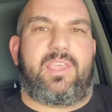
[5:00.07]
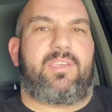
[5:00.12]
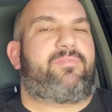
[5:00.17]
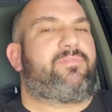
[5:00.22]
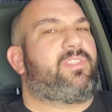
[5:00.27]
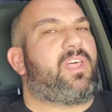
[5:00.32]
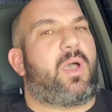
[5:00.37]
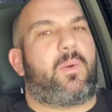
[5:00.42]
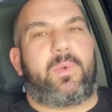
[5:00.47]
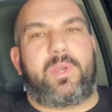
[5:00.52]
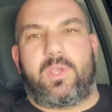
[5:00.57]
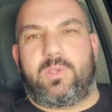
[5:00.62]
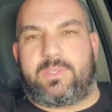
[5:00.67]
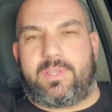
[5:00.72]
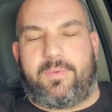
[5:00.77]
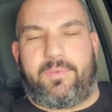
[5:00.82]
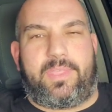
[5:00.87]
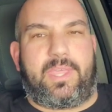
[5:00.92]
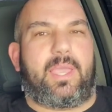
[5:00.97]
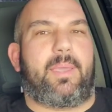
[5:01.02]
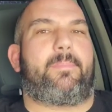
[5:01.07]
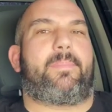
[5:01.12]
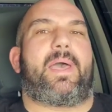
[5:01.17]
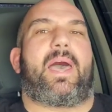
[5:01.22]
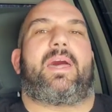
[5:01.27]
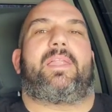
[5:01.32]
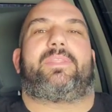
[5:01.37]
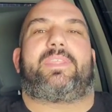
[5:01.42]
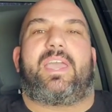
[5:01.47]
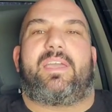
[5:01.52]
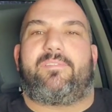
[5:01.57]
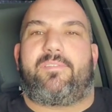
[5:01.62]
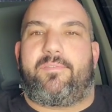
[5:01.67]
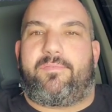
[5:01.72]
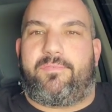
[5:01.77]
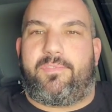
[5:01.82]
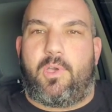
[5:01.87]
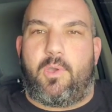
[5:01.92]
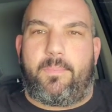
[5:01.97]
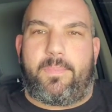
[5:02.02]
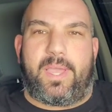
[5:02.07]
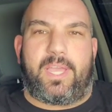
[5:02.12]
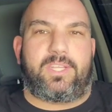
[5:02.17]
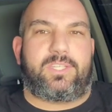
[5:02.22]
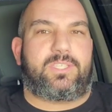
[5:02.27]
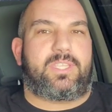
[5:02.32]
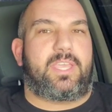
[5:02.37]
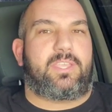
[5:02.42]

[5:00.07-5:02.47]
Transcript: they flow. He knows everything about it. They have a flow bench.